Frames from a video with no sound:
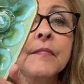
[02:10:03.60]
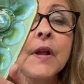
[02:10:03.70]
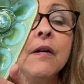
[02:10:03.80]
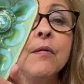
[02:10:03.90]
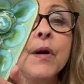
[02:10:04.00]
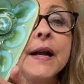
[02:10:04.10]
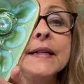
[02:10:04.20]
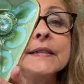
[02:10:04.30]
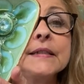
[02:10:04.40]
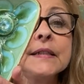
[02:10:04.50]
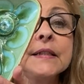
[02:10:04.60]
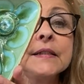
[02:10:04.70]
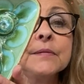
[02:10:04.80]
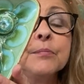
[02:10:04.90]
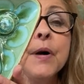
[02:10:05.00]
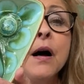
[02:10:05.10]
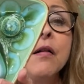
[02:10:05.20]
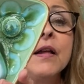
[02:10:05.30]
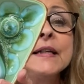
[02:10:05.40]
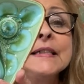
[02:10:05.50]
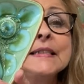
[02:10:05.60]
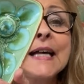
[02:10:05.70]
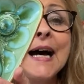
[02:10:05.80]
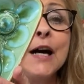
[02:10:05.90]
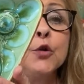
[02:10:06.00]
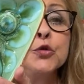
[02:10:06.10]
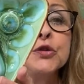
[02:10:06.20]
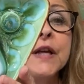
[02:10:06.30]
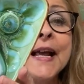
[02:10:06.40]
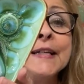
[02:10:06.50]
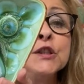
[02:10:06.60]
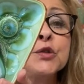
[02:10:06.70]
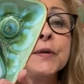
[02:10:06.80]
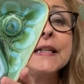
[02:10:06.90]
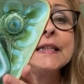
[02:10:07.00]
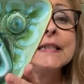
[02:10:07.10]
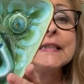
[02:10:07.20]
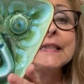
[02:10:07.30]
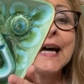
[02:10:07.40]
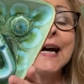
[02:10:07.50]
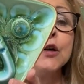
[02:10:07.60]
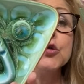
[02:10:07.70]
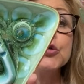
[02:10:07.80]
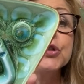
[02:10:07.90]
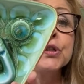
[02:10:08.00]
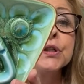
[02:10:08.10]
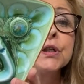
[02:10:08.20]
All right. Paula is out. Andrea is out.